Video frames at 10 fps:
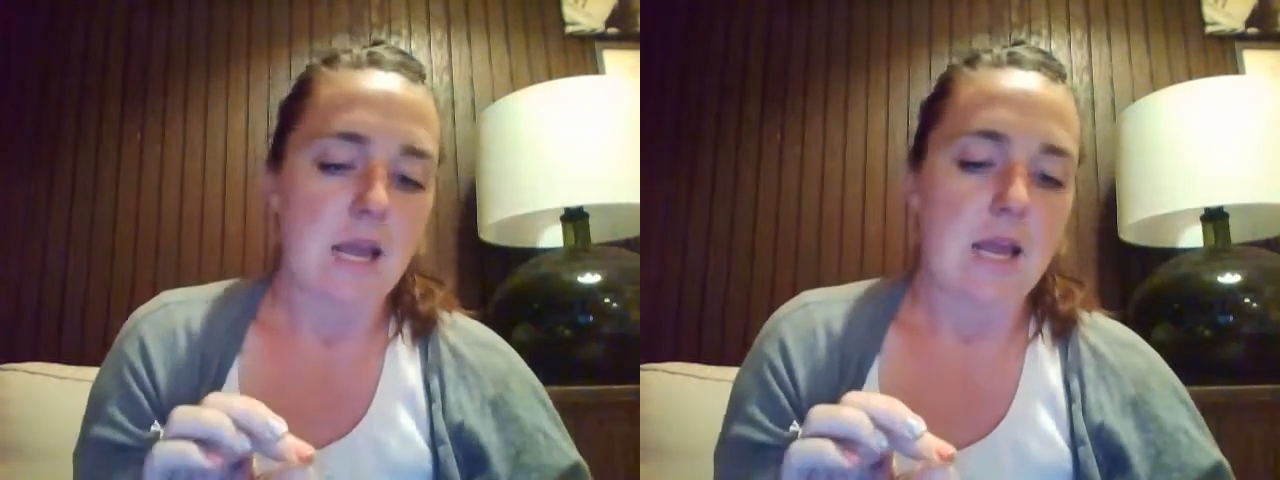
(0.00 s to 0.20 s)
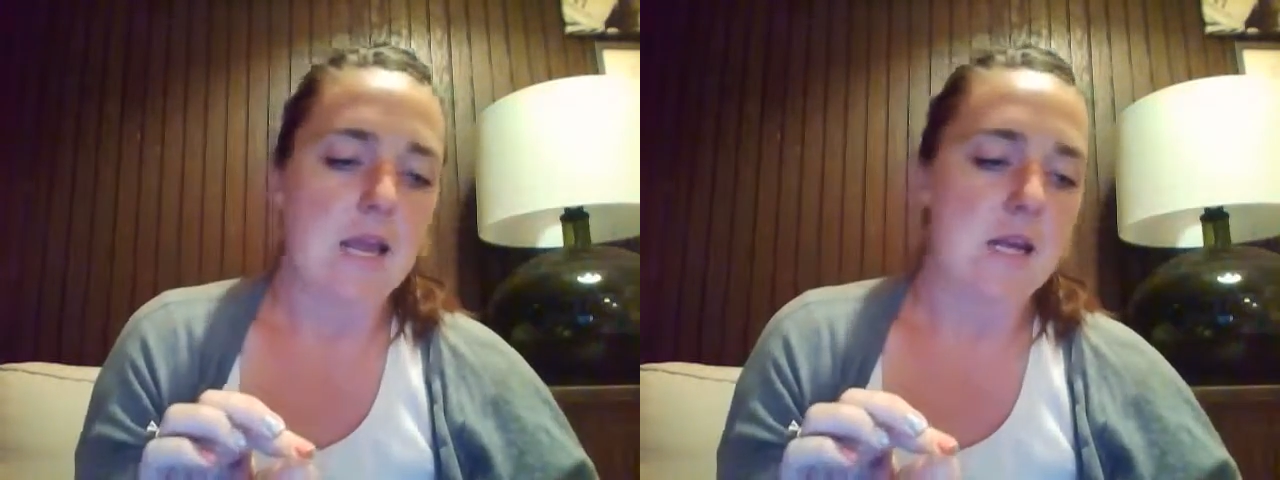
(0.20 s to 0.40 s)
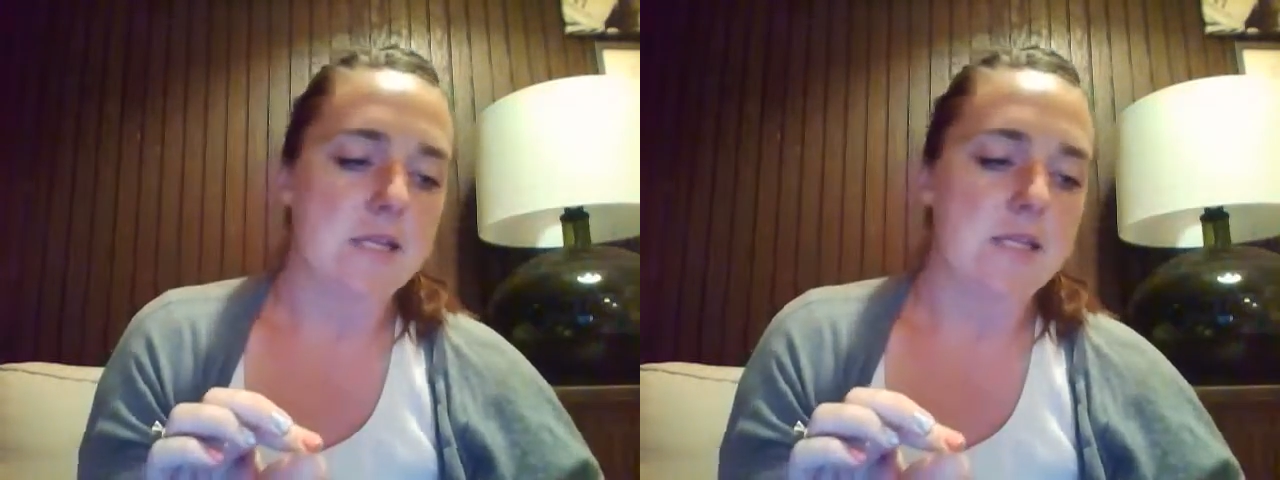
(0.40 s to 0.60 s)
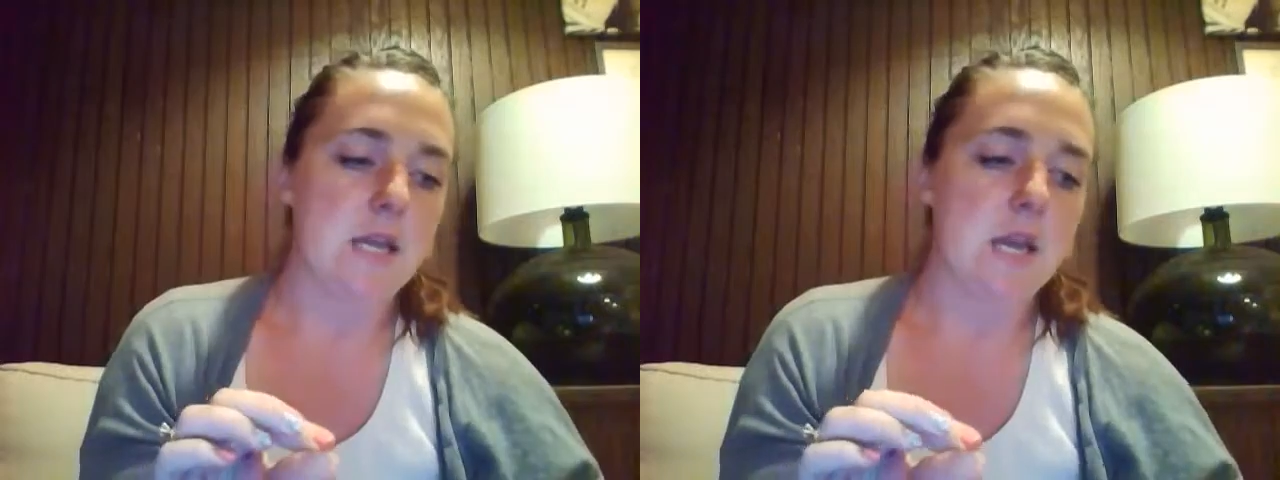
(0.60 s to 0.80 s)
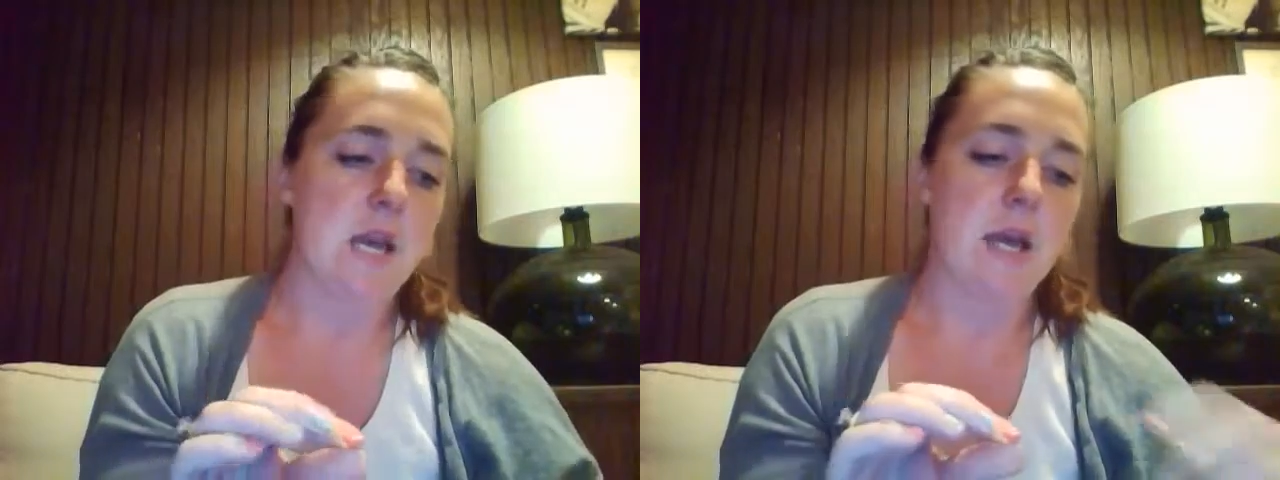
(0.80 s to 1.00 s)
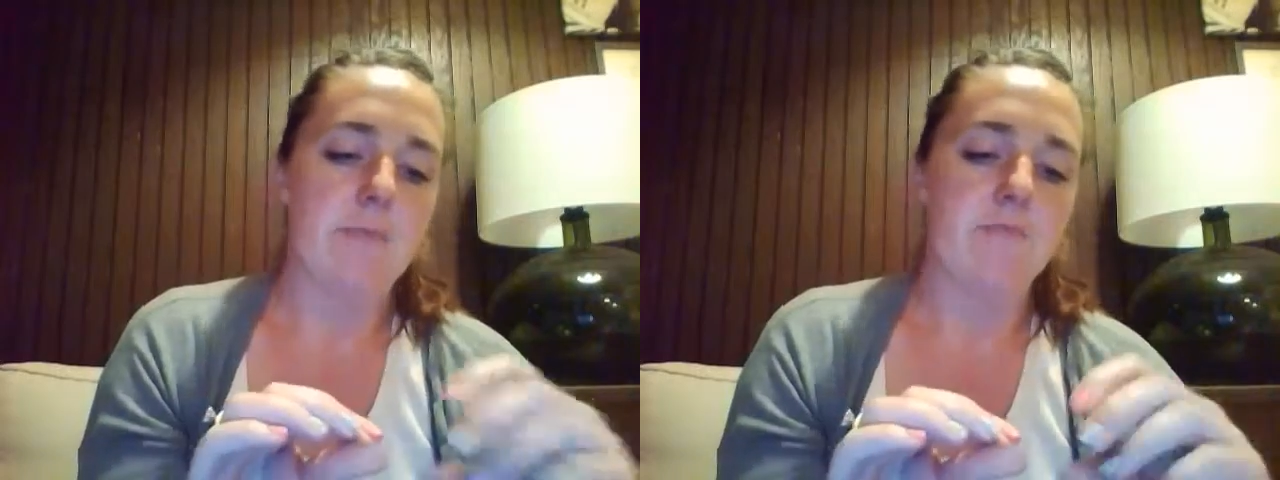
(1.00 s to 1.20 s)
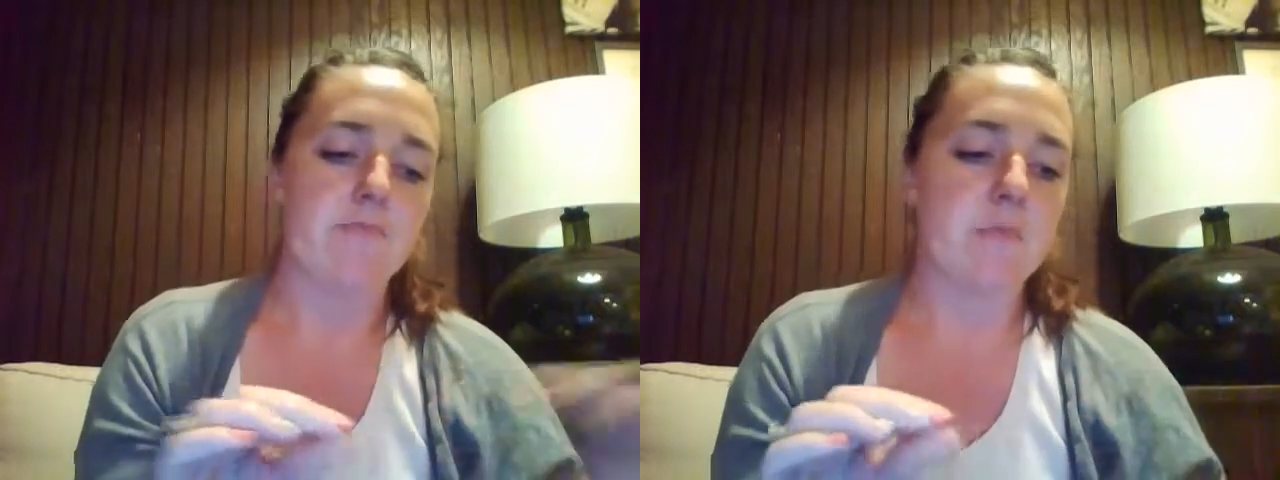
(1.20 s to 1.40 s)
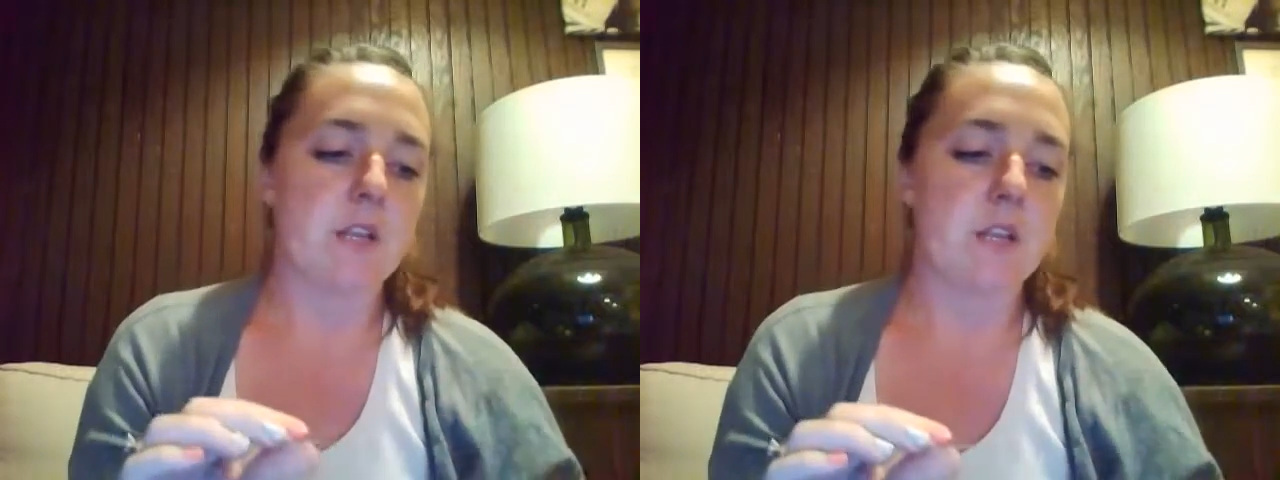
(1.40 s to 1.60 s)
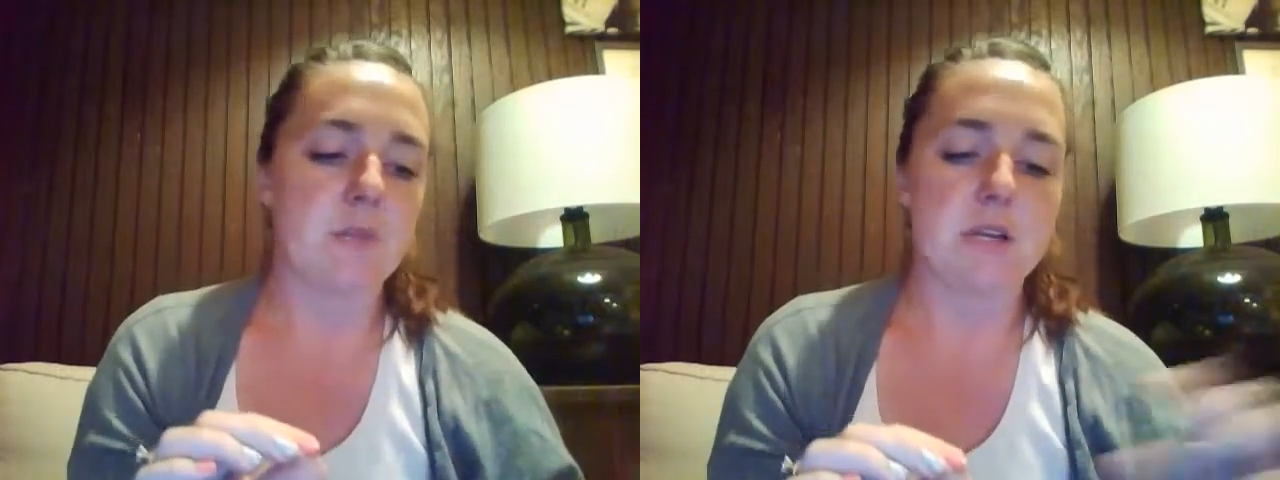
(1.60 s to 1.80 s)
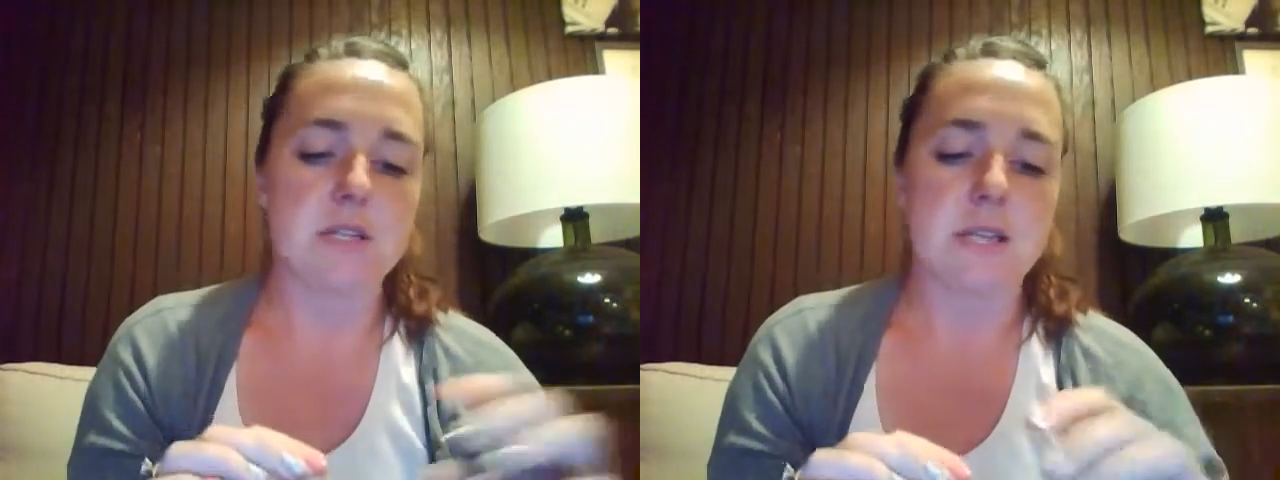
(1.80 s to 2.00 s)
And then you
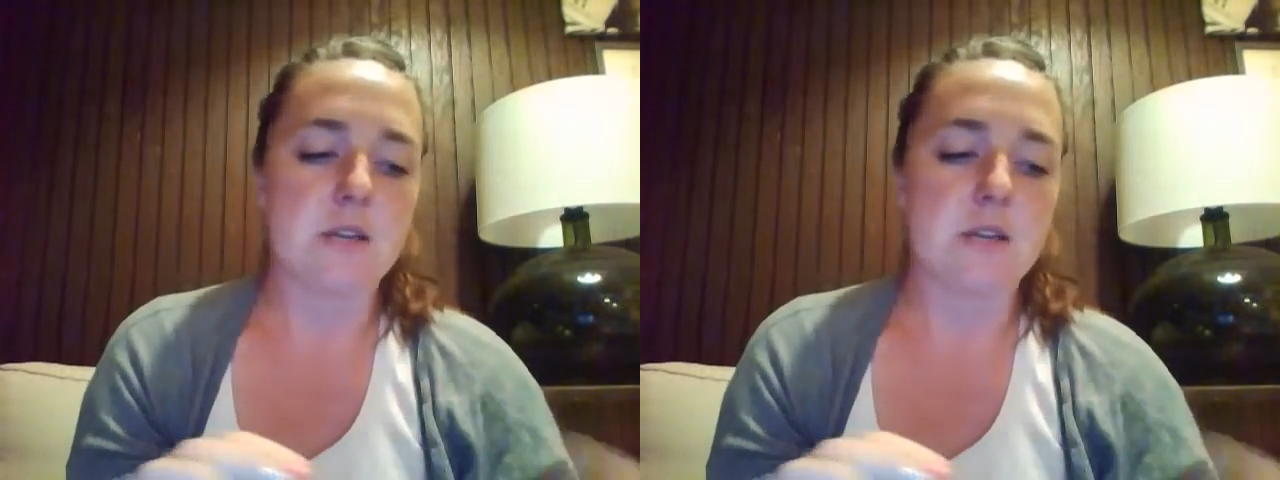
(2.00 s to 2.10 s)
put it aside.